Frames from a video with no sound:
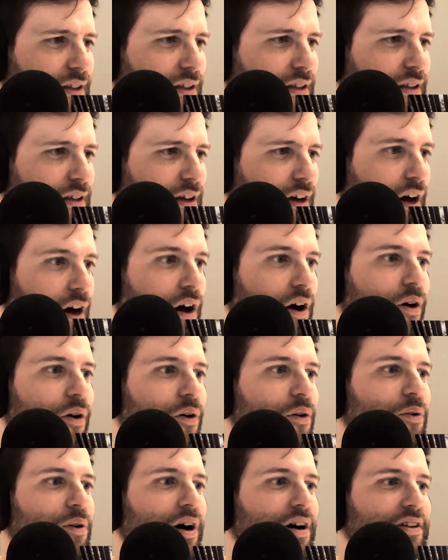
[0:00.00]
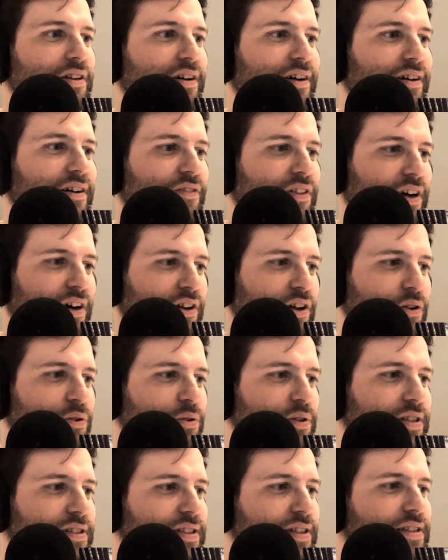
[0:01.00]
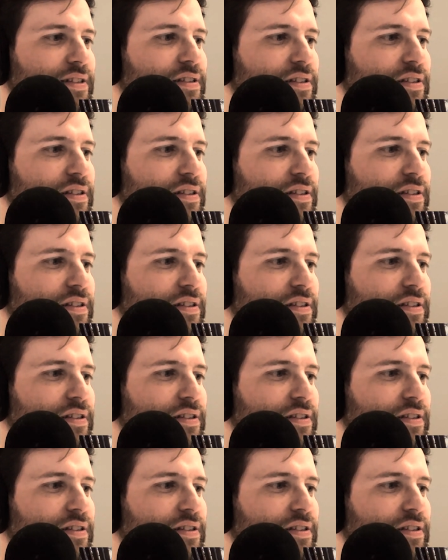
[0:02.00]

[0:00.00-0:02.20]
get on to it. Oh, I think I know who this is.